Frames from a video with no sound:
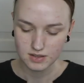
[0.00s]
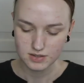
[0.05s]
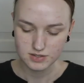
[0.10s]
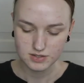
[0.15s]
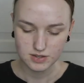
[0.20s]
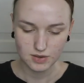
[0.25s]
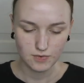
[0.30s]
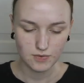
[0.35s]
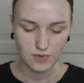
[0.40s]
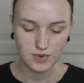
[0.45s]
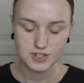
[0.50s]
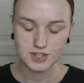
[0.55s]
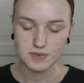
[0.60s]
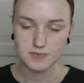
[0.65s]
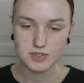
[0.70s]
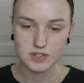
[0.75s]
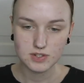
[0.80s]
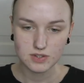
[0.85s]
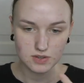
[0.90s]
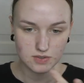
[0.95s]
So first
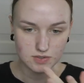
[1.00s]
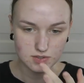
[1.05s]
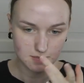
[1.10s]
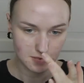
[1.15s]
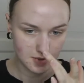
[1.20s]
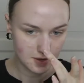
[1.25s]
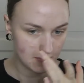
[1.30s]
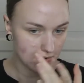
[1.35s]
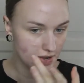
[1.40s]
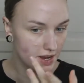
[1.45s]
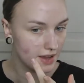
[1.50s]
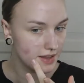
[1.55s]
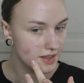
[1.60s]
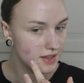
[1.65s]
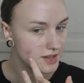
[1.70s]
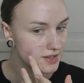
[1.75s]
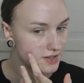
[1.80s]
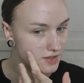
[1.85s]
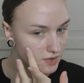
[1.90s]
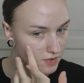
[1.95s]
I'm just going to be applying
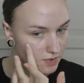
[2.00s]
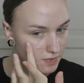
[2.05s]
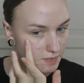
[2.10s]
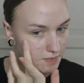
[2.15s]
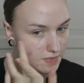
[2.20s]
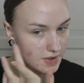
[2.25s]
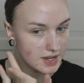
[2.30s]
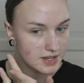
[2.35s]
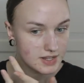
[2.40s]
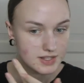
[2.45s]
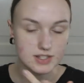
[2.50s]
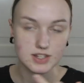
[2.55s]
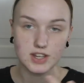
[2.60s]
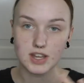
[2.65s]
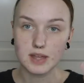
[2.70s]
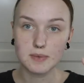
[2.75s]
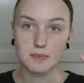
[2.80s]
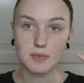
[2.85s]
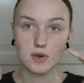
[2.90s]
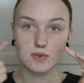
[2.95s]
this to my
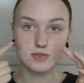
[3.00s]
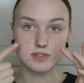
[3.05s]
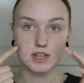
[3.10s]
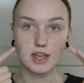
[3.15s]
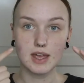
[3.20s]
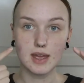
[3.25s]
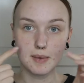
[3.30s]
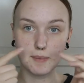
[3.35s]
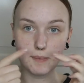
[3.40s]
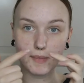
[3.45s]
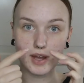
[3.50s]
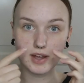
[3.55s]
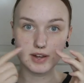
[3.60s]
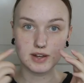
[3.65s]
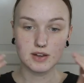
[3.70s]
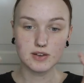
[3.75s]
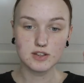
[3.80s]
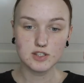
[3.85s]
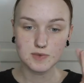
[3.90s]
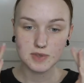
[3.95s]
cheekbones and my
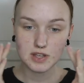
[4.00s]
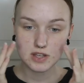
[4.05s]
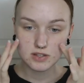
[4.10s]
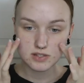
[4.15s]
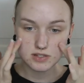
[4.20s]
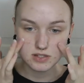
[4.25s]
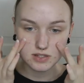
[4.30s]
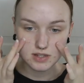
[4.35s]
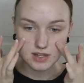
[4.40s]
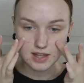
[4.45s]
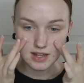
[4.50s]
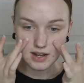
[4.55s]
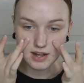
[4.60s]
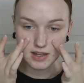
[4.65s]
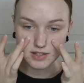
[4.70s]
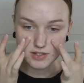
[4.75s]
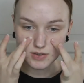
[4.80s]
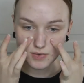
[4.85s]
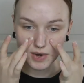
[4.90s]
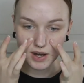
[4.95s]
nose, because that
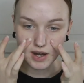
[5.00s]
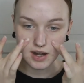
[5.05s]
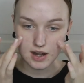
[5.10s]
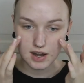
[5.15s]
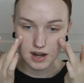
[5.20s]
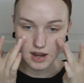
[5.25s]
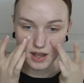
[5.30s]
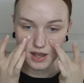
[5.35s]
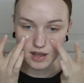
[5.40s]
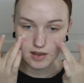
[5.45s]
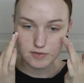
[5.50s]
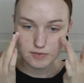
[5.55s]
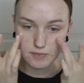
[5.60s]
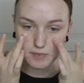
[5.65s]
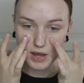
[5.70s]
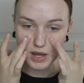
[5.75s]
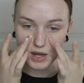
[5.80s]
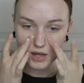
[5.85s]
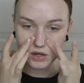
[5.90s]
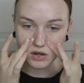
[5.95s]
is where I have
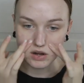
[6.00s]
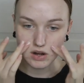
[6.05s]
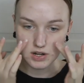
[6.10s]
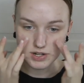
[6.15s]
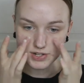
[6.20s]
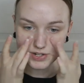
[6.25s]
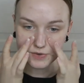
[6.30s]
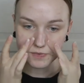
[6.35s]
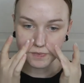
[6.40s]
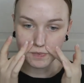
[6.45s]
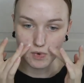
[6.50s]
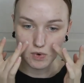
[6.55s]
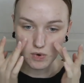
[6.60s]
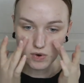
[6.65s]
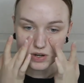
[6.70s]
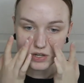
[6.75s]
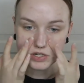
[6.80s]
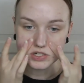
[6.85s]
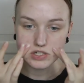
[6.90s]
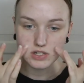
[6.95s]
my larger
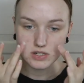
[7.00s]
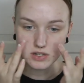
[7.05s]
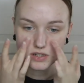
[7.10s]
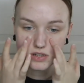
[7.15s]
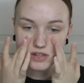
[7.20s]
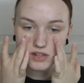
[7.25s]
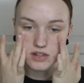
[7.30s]
pores.